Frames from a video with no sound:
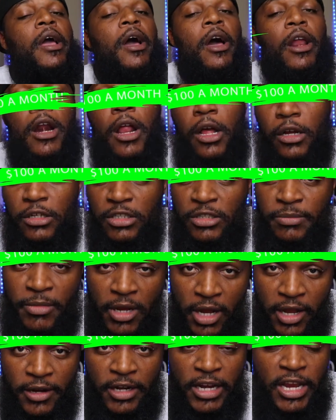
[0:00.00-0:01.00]
$100 a
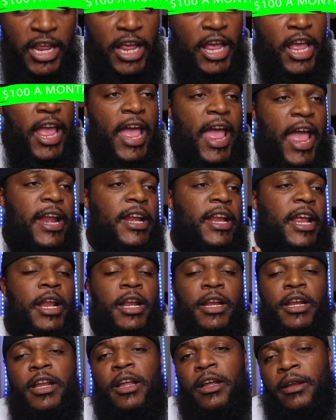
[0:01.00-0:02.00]
month. And then
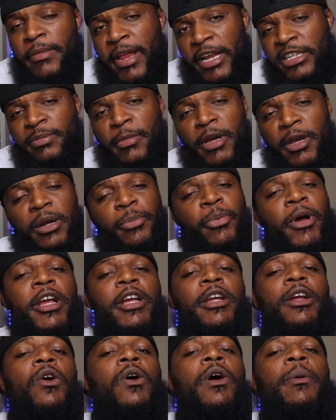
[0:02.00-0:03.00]
next month, it'll
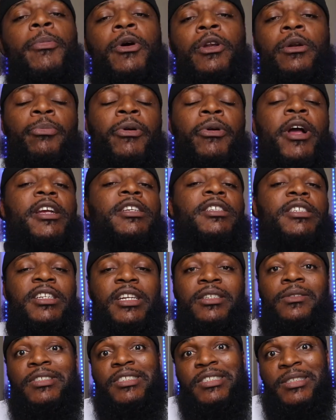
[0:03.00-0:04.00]
probably go up on the price, because
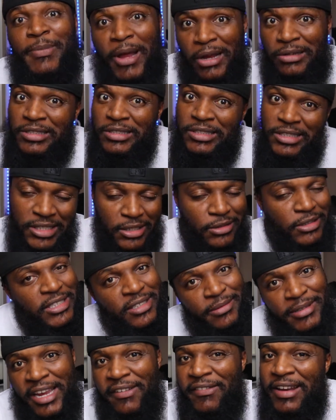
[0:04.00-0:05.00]
that's what you're supposed to do,
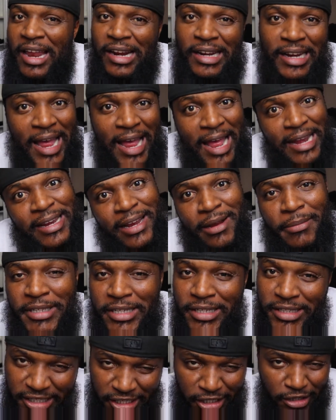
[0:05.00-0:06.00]
because I'm giving out a goddamn
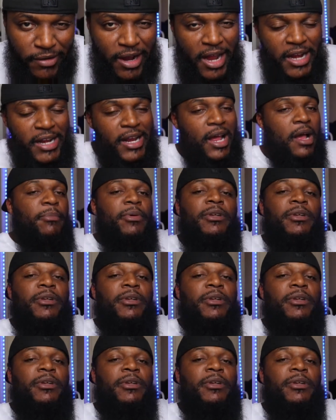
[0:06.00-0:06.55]
good deal right now.